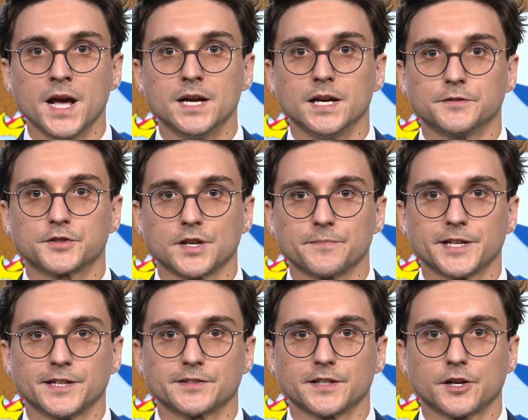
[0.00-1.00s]
If something
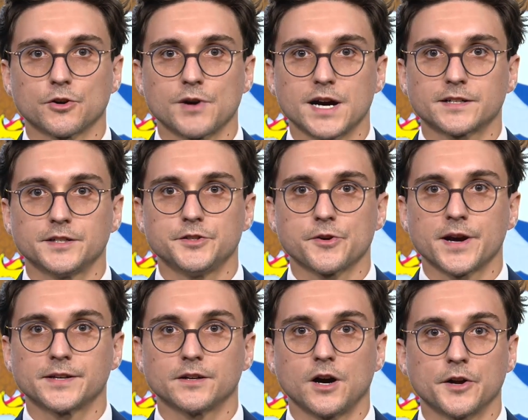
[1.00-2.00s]
is incorrect on your
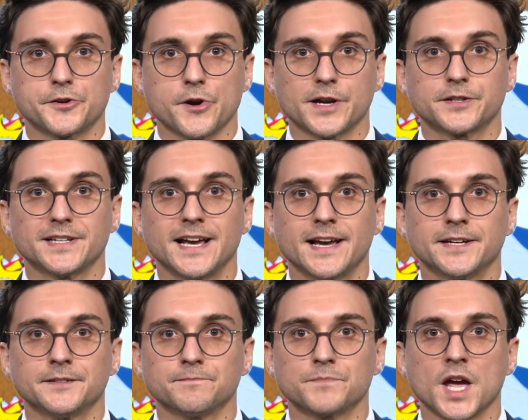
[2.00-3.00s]
NTA,
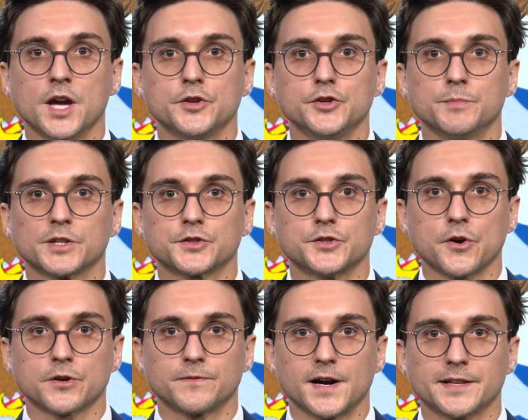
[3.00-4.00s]
you must
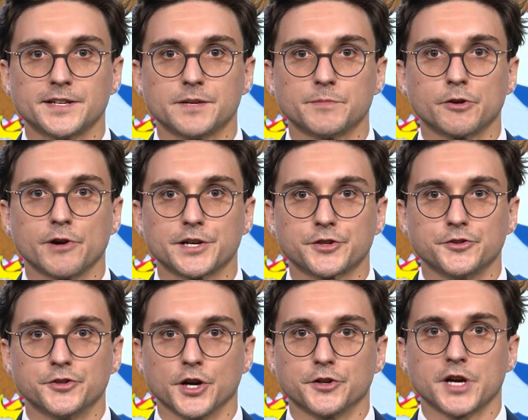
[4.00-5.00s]
notify the immigration
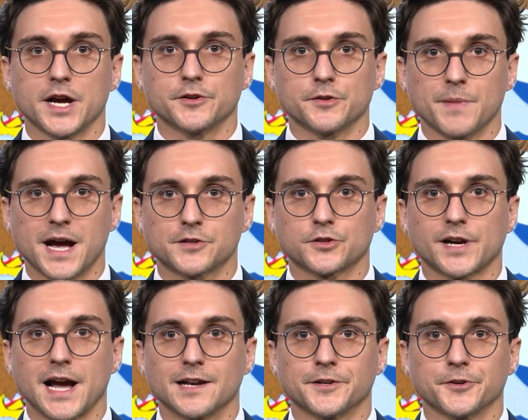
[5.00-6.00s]
judge at your master
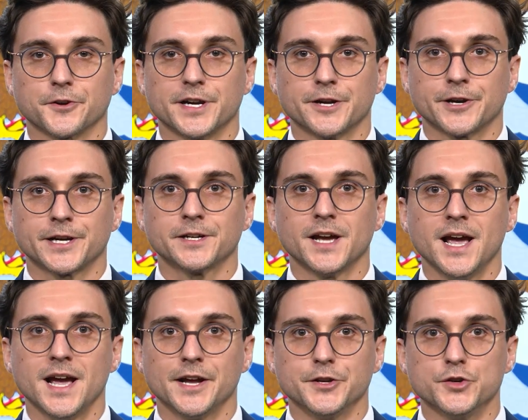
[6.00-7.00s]
calendar hearing,
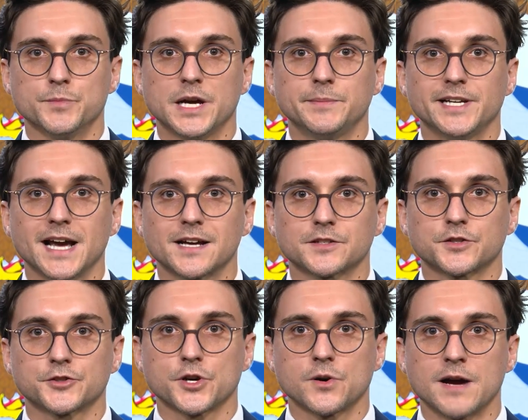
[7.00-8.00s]
and you may be asked to
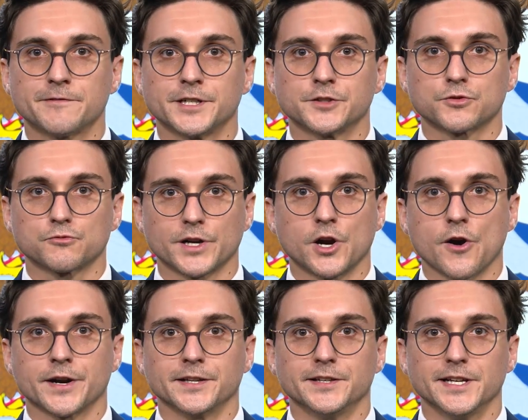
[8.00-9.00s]
show evidence
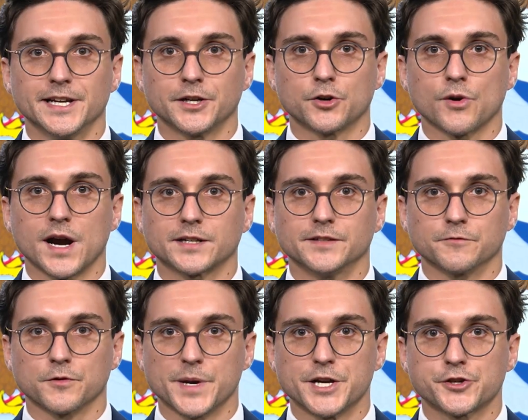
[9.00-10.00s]
regarding the incorrect
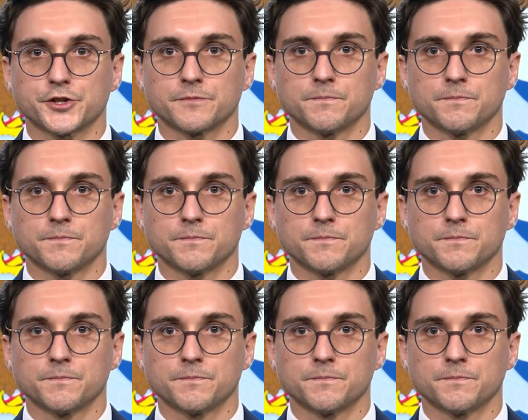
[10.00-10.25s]
information.